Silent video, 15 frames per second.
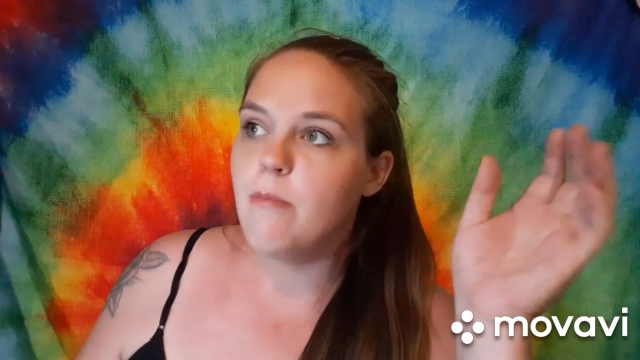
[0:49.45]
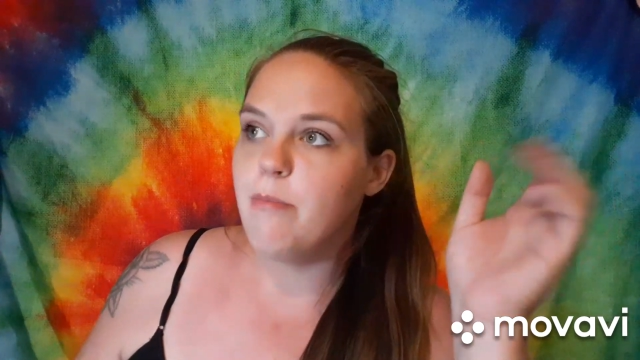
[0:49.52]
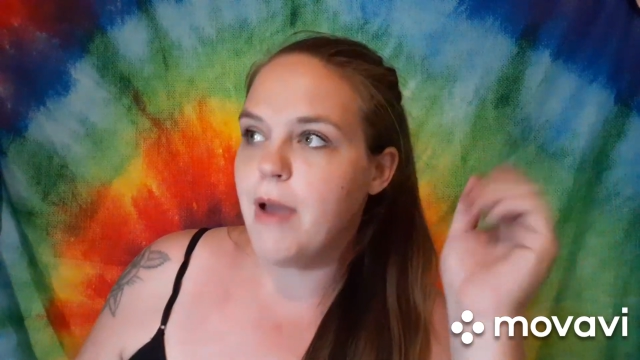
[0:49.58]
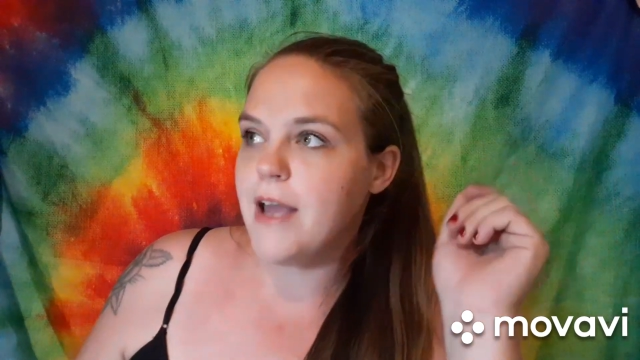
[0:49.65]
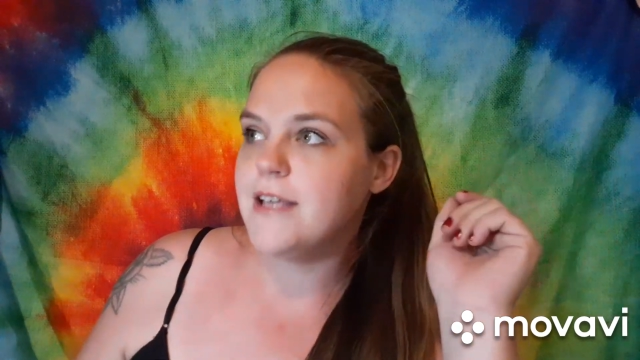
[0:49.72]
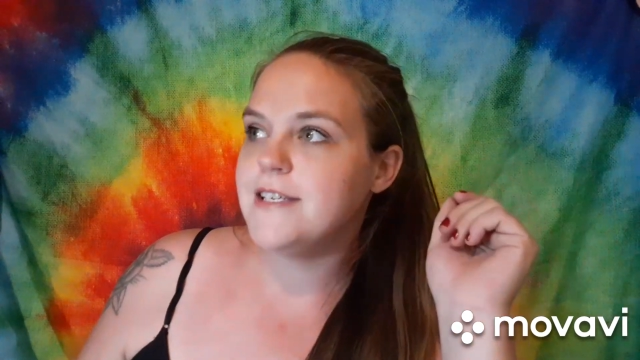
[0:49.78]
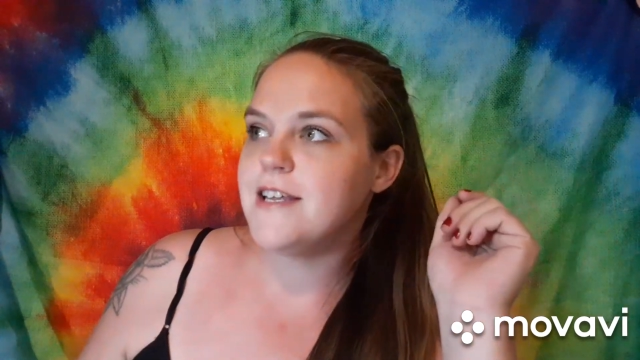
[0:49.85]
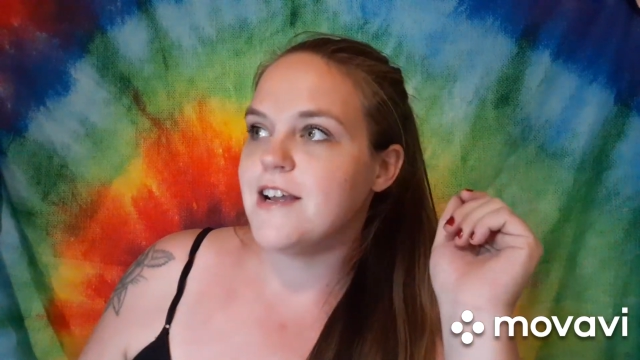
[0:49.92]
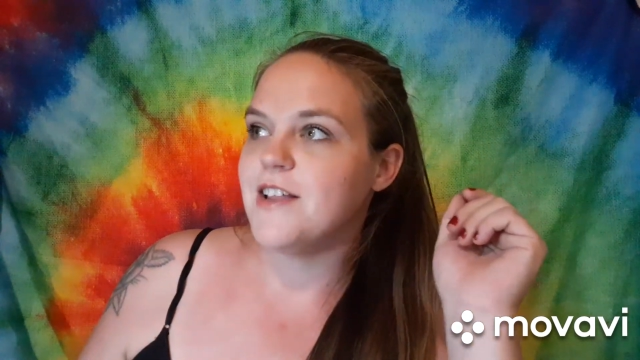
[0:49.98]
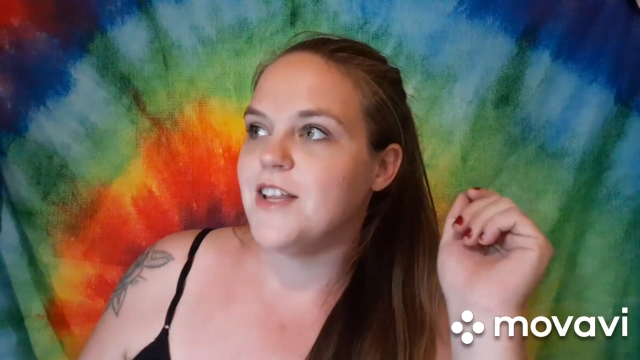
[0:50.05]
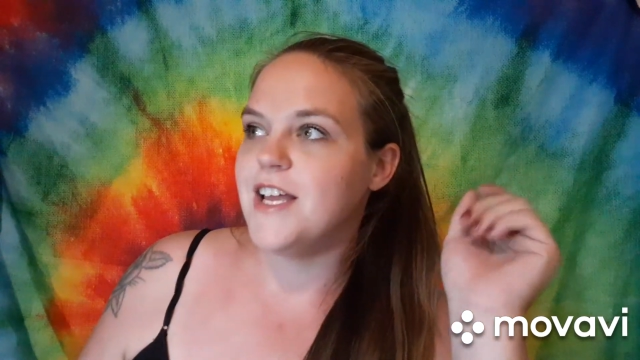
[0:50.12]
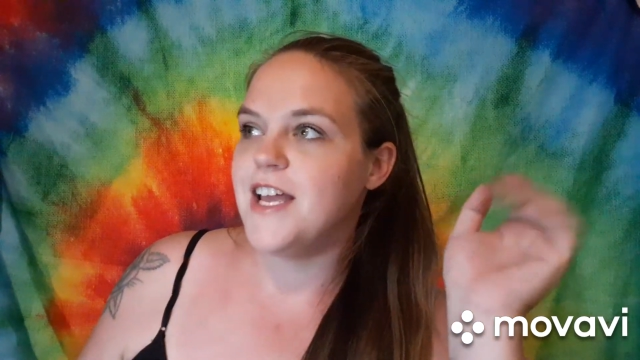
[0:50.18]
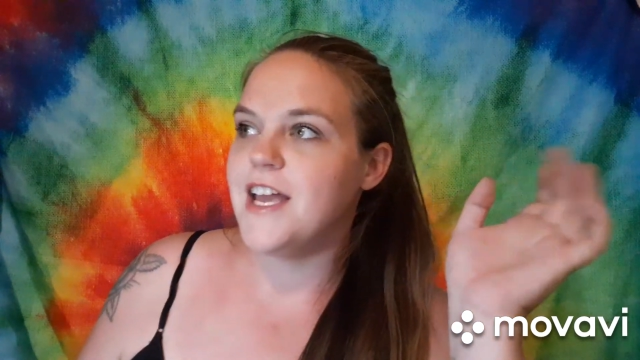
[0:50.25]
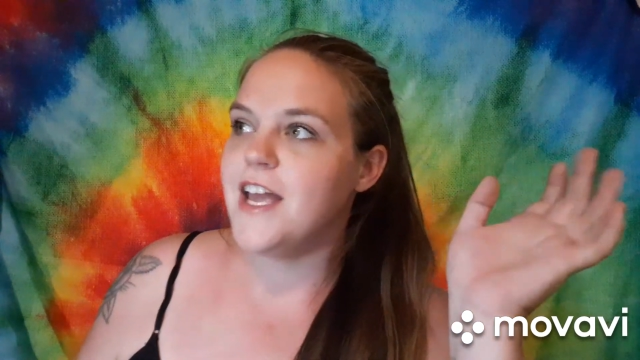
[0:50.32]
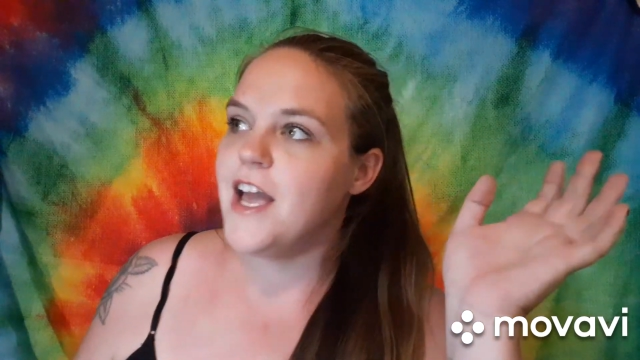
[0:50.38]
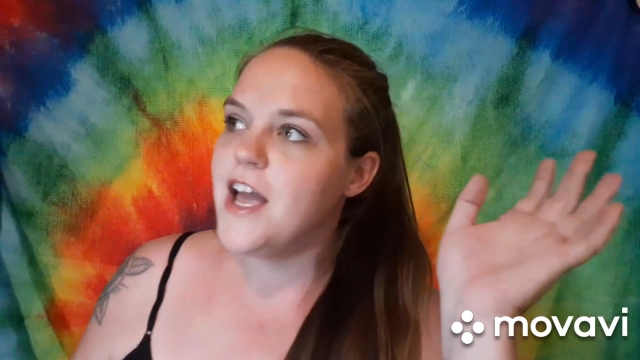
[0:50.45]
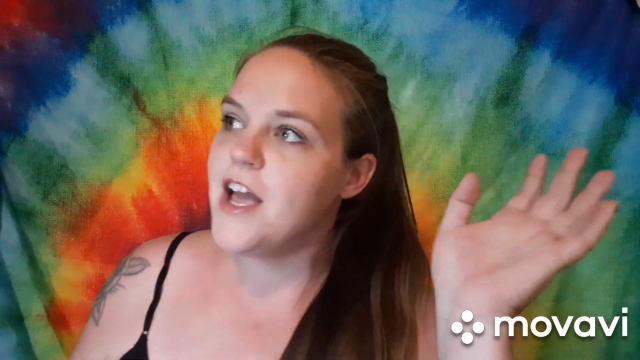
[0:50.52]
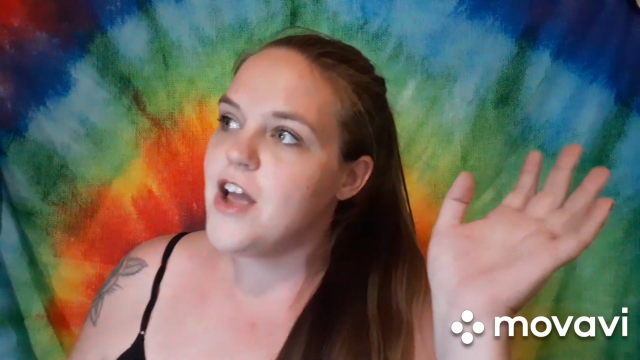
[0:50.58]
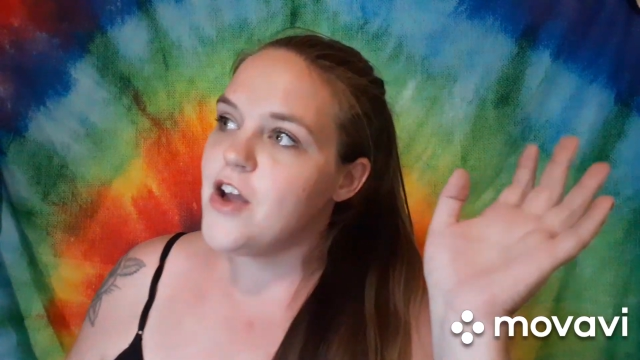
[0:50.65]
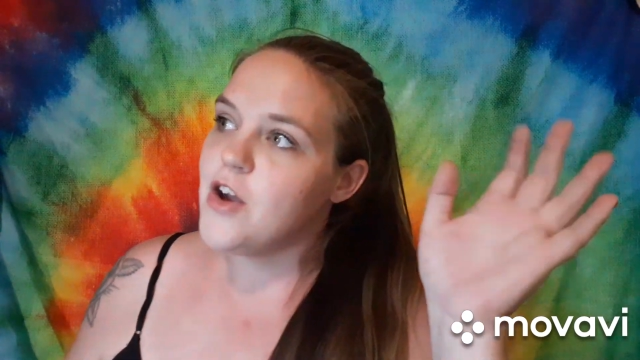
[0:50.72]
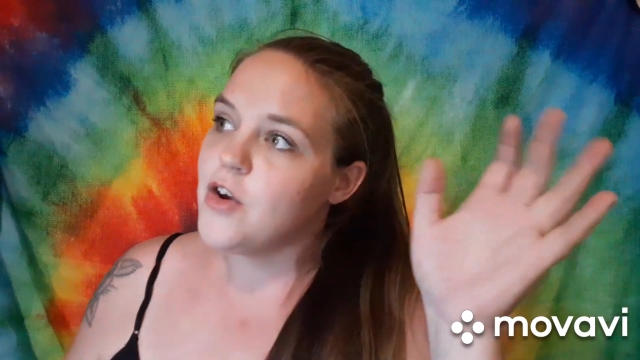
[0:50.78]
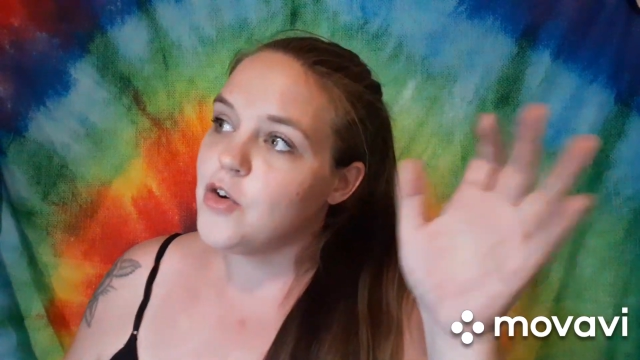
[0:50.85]
Basically,
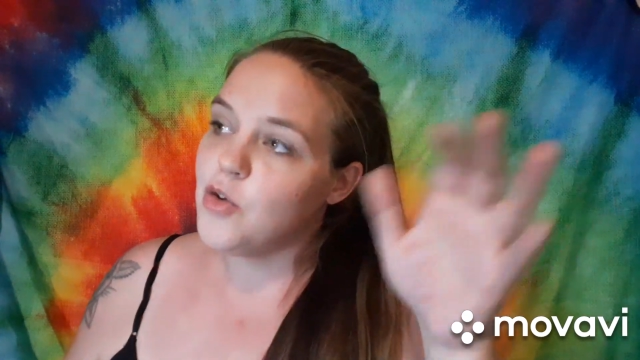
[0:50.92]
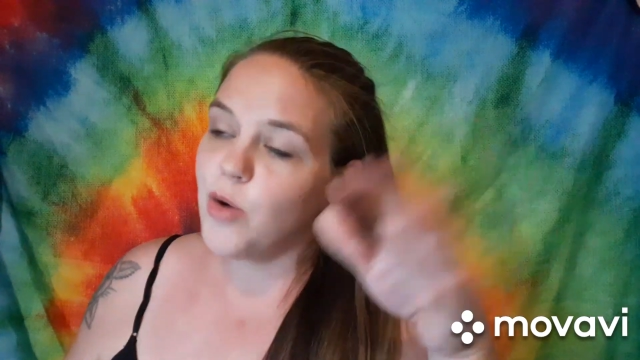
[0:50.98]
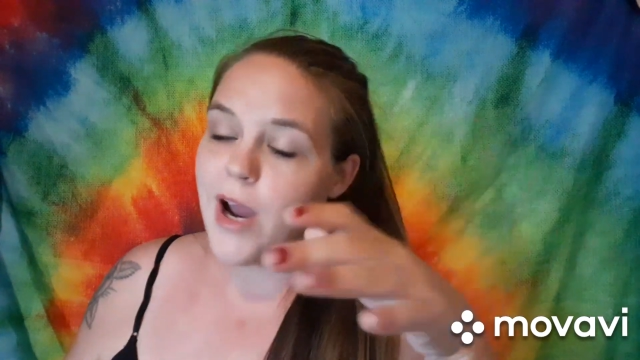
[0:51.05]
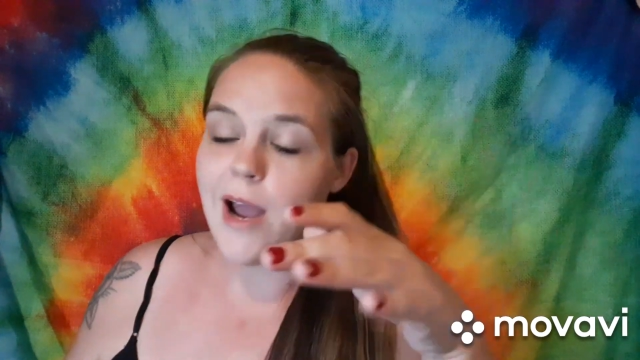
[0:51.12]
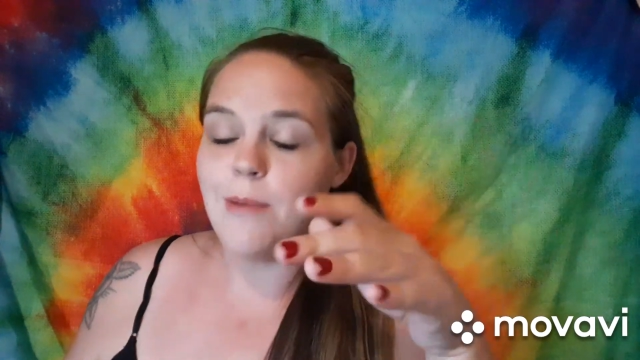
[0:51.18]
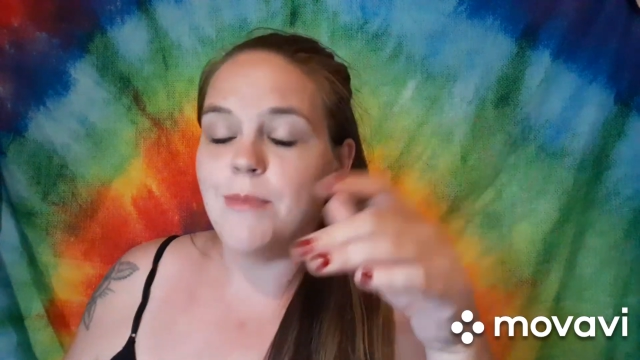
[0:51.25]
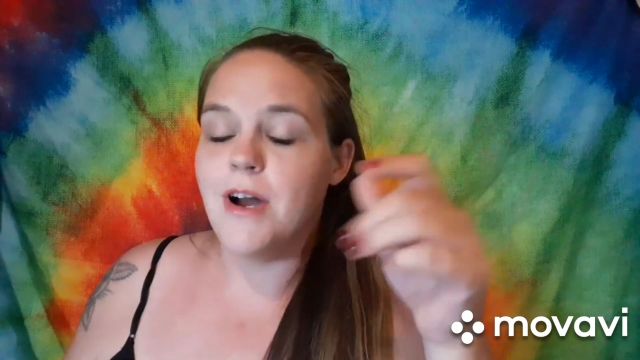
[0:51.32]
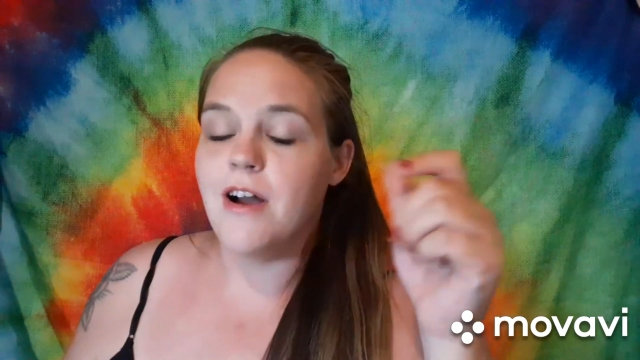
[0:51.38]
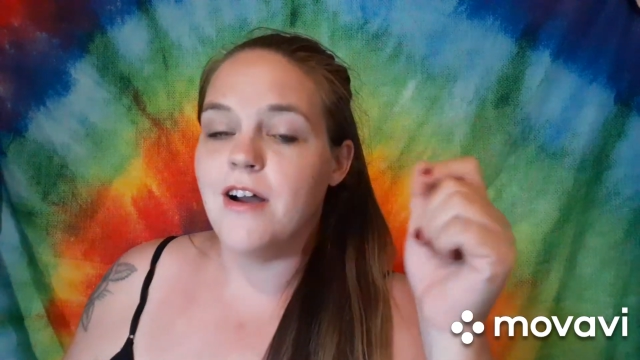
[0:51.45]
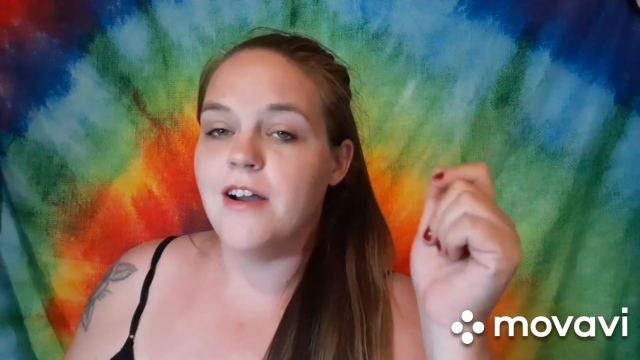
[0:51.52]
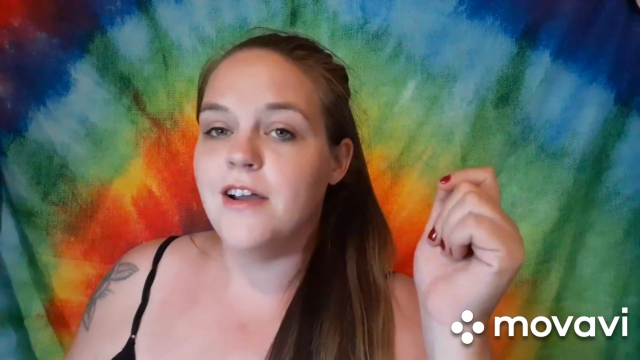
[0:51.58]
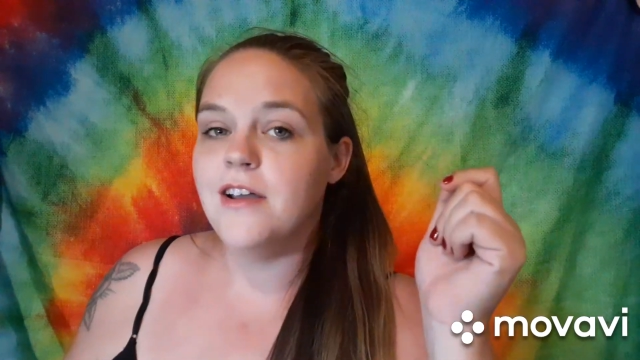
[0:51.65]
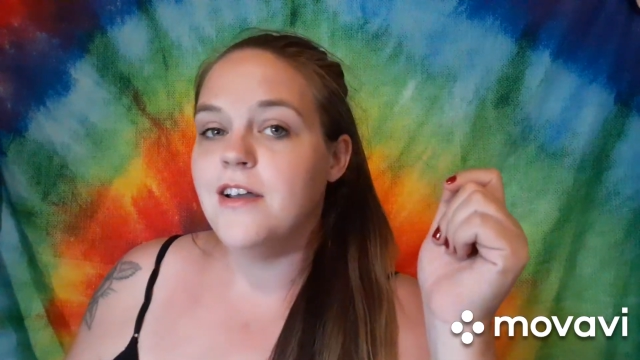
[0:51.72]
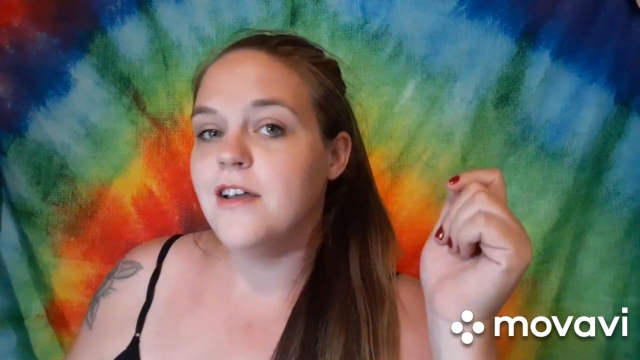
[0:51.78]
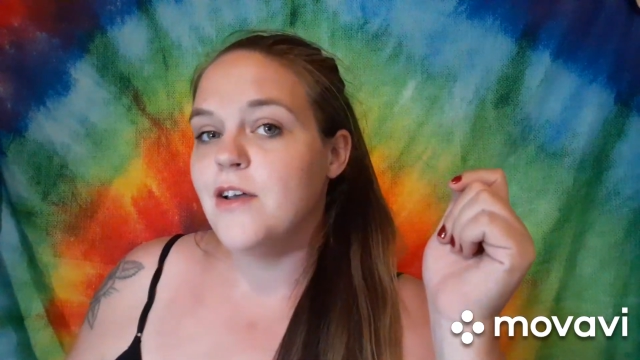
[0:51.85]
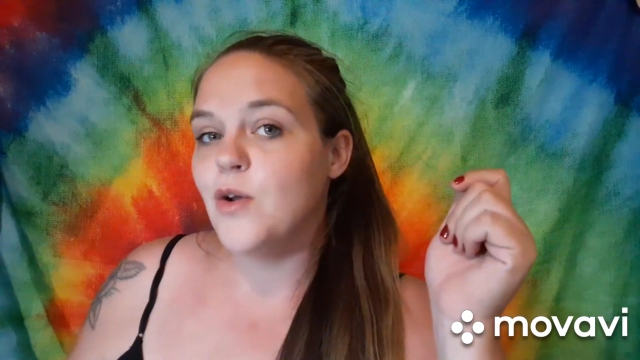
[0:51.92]
Grandma